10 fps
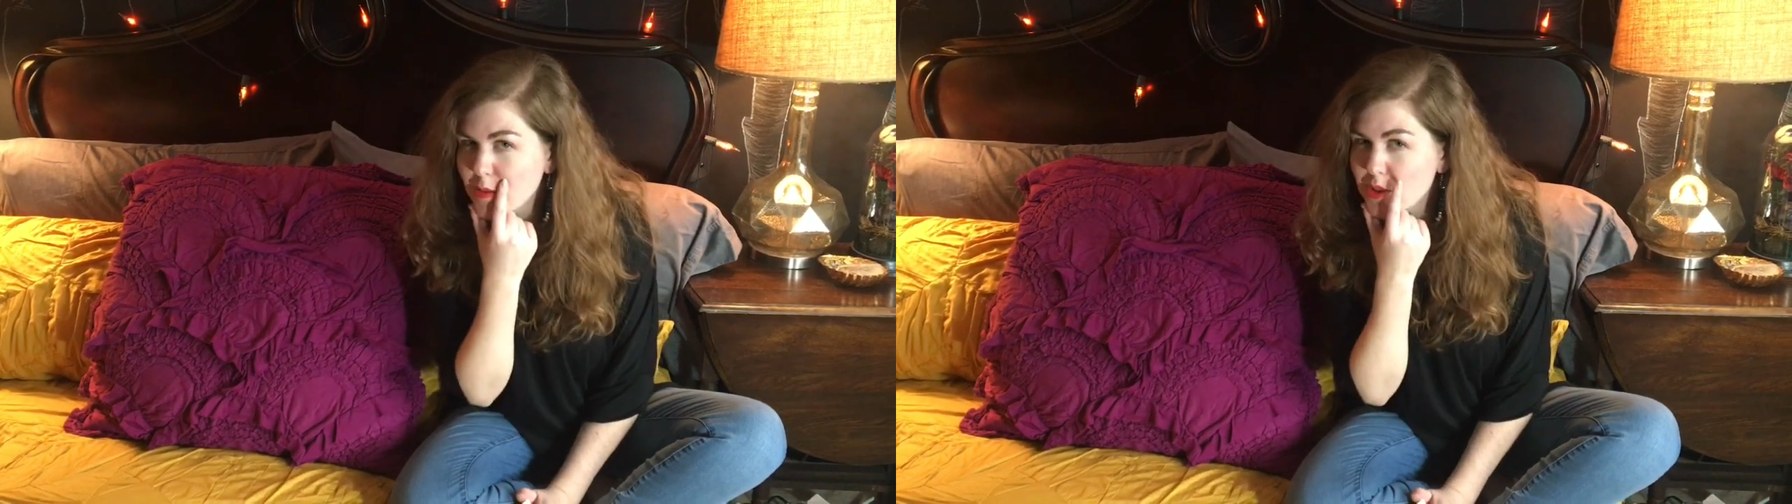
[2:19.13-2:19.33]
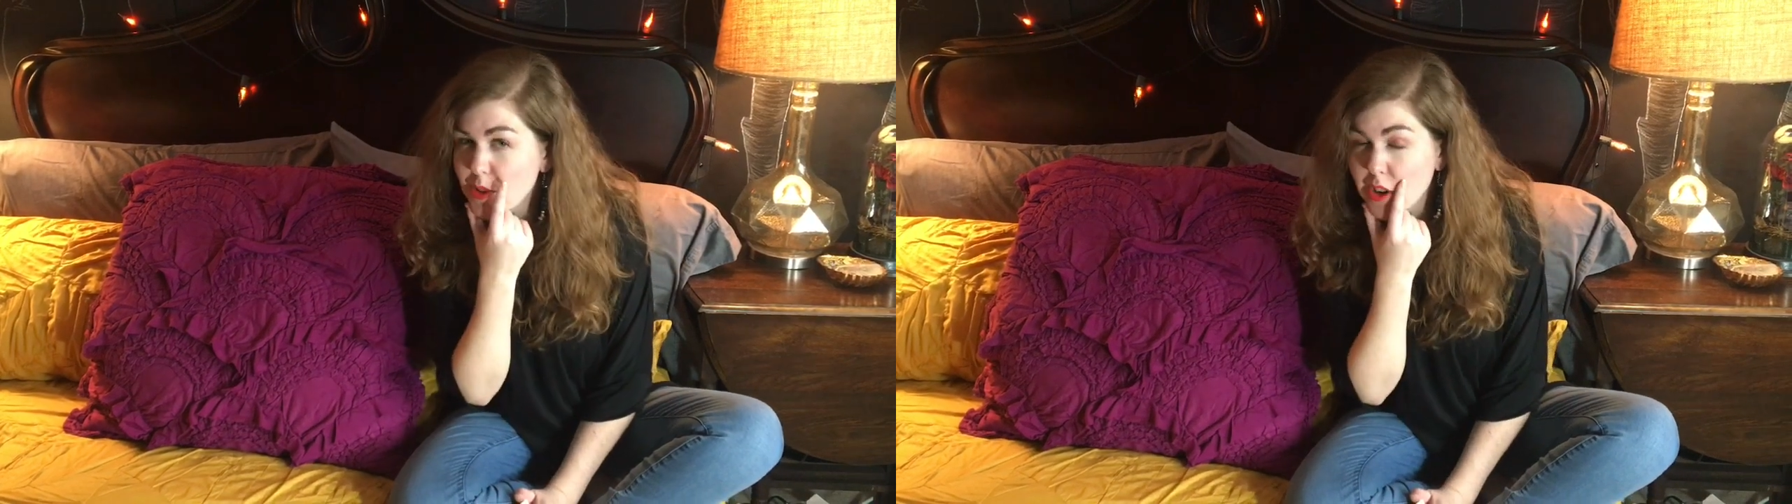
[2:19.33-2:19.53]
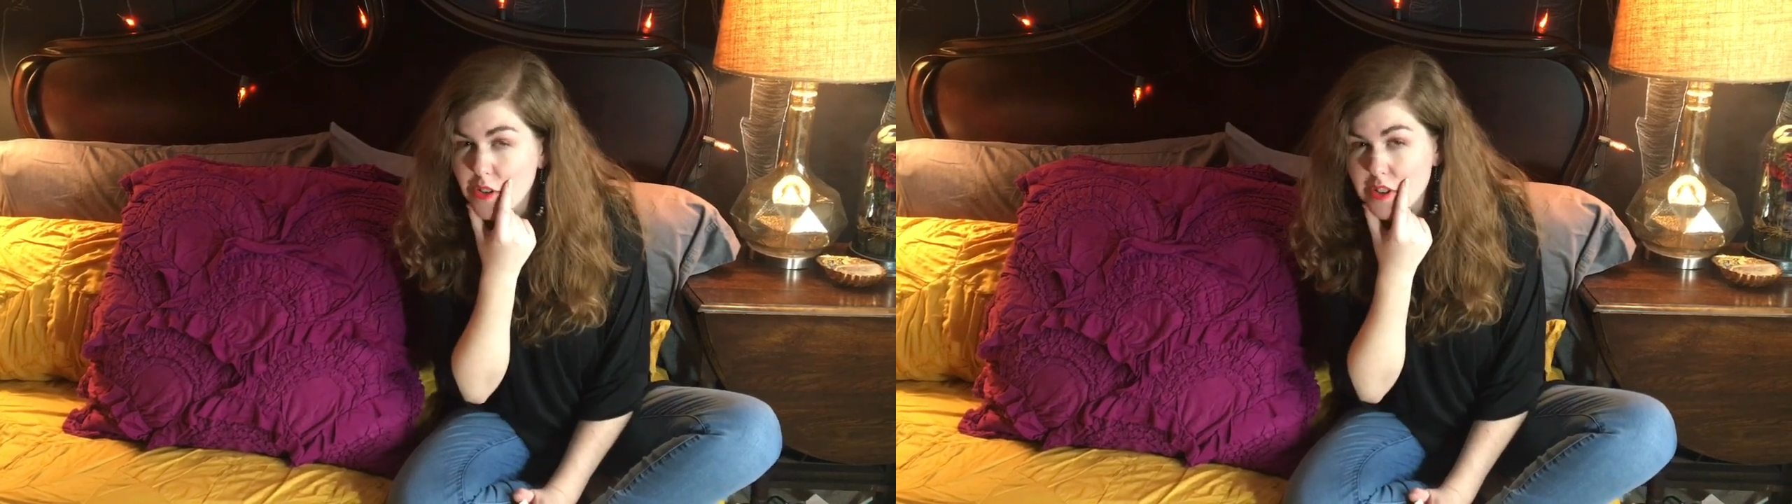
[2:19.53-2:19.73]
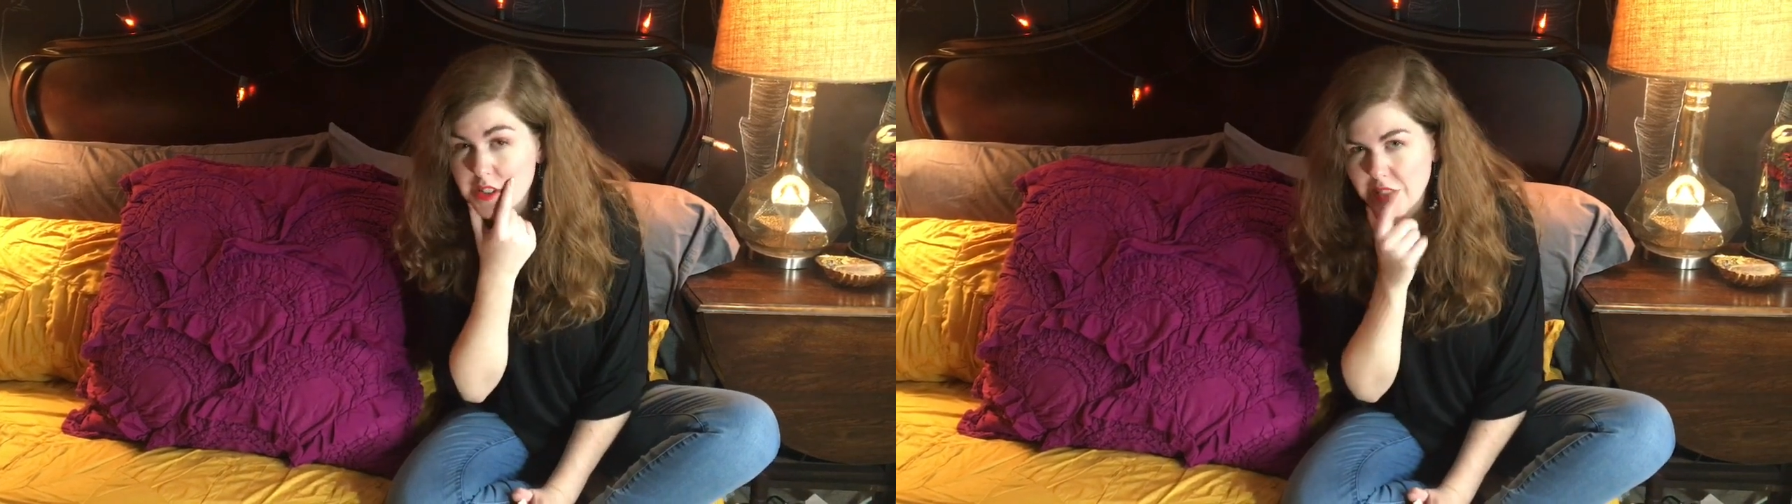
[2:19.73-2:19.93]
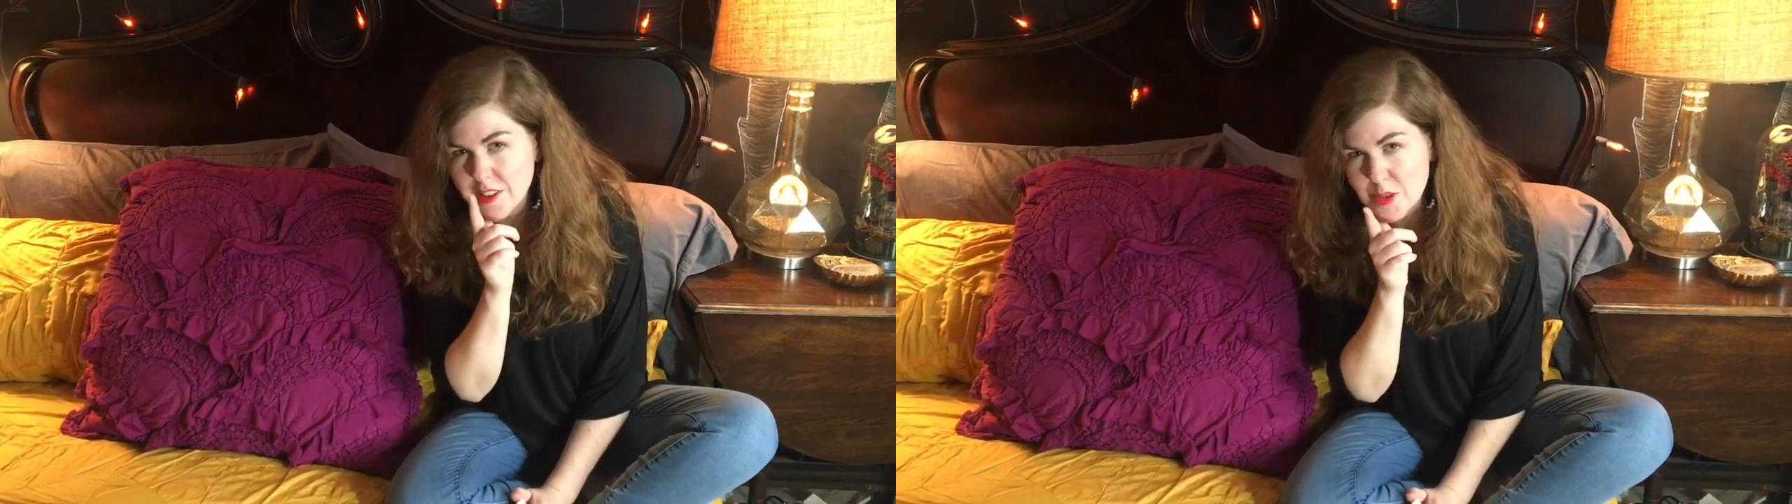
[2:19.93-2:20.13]
We'll do curtains
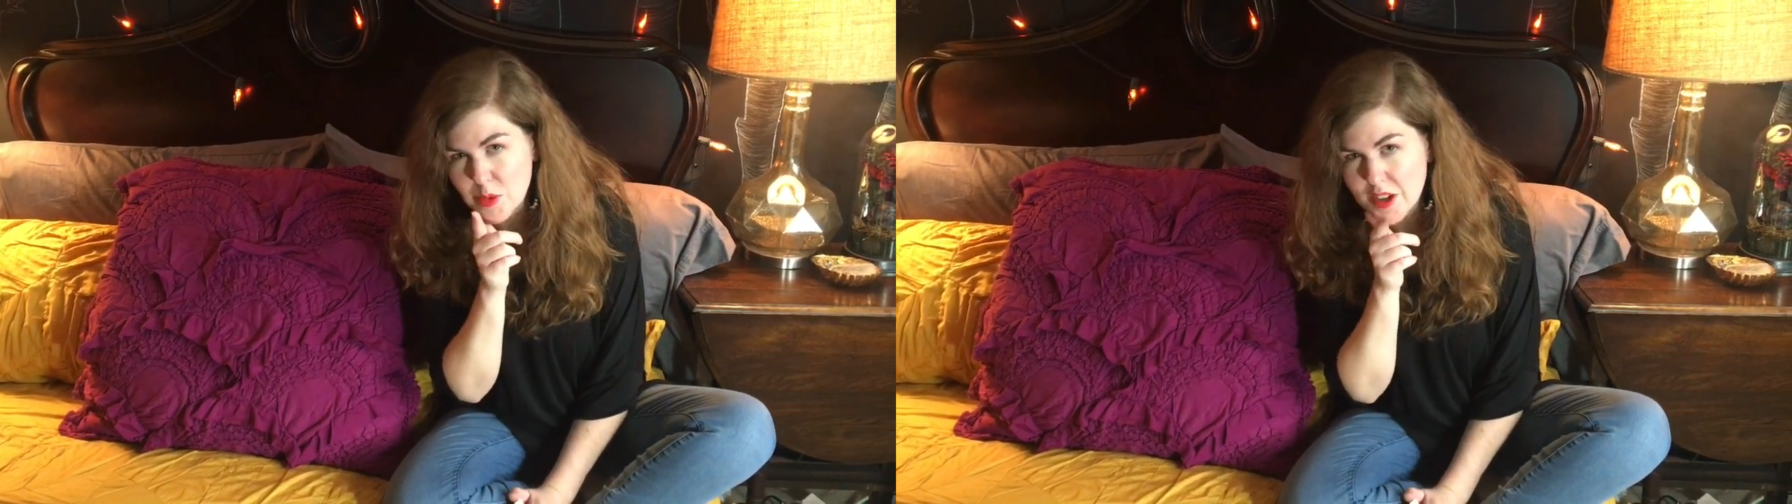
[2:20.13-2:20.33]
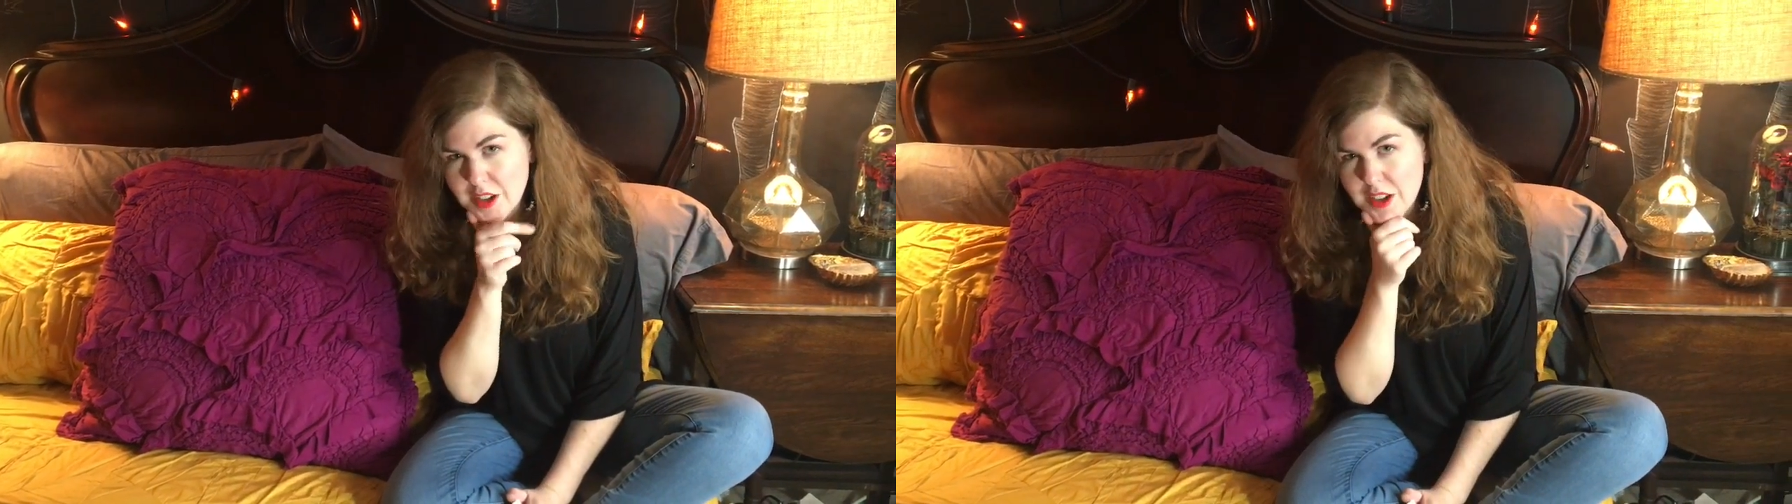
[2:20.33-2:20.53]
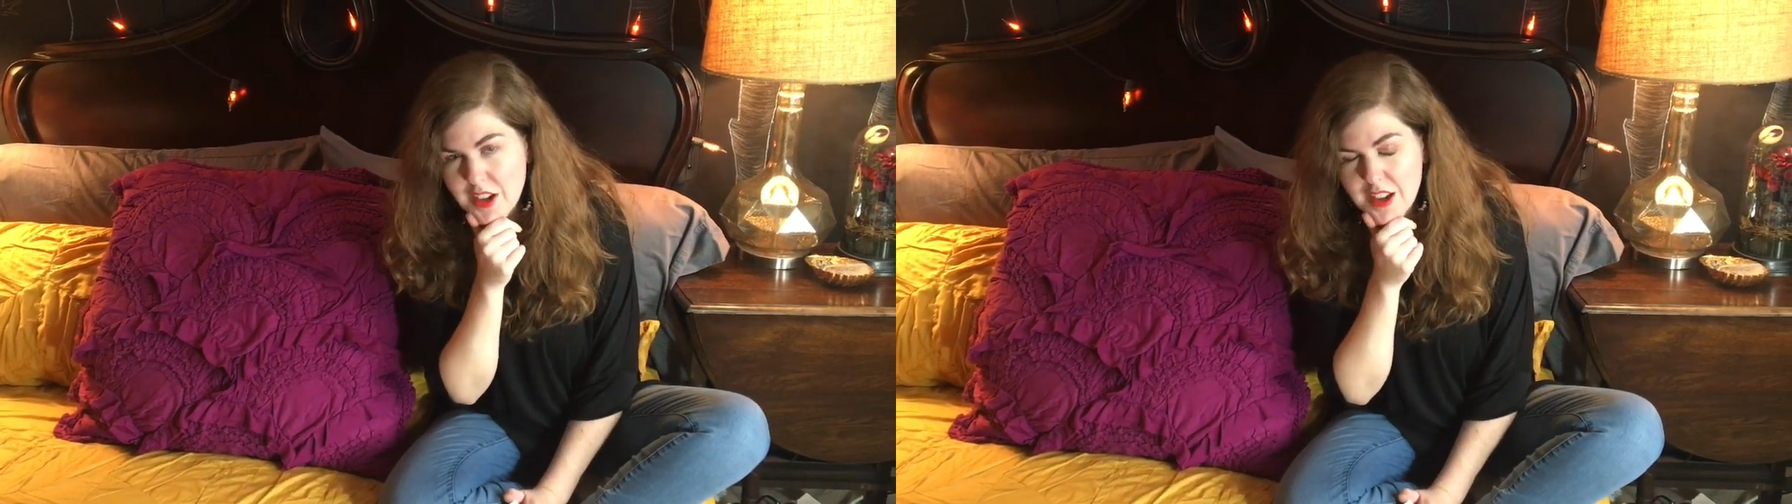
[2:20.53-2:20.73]
next week.